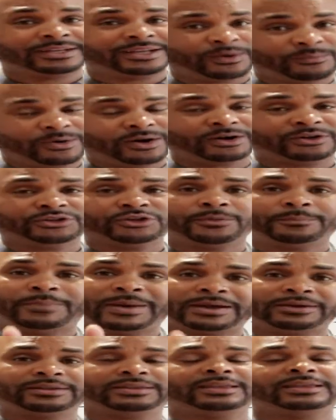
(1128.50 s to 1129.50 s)
Come on, you're
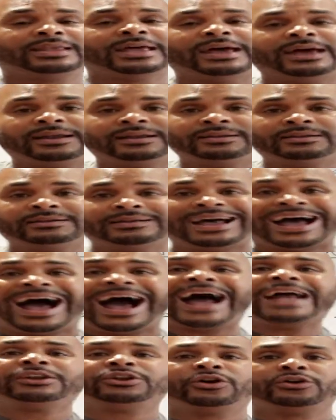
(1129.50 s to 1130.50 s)
better than that.
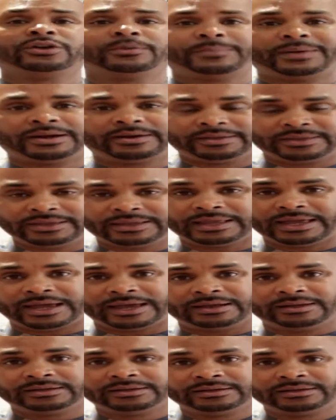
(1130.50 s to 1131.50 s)
I know you're better than
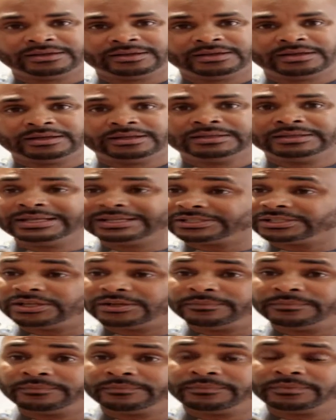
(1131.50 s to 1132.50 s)
that.
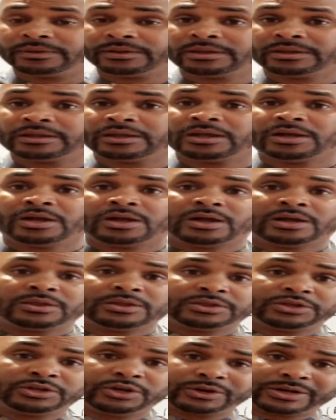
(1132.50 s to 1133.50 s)
Listen,
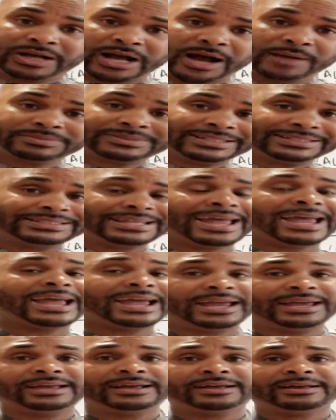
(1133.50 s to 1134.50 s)
there comes a
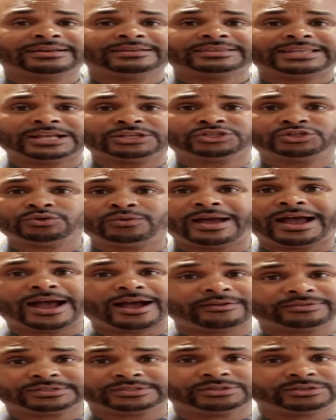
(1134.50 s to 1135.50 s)
day that you
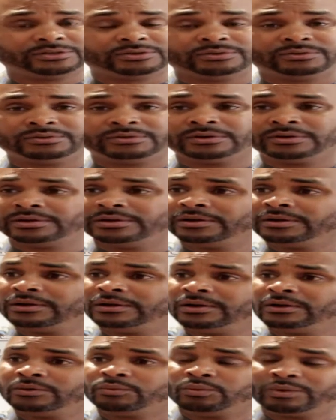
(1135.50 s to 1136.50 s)
have to
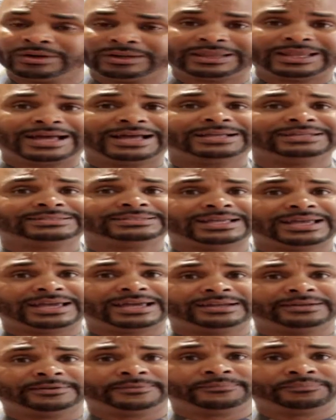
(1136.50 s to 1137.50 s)
realize
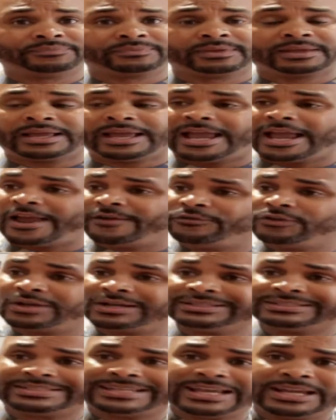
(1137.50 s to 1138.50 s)
that if you
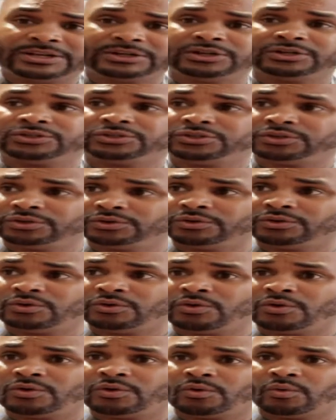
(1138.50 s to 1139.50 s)
continue to
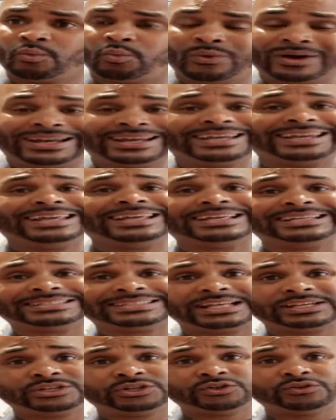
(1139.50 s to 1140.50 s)
do what it
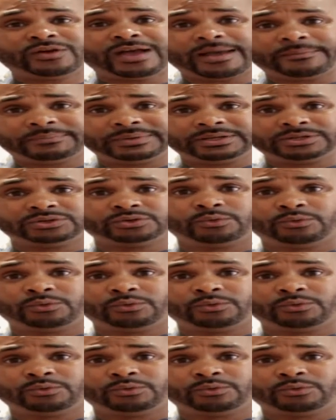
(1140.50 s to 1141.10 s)
is that you have been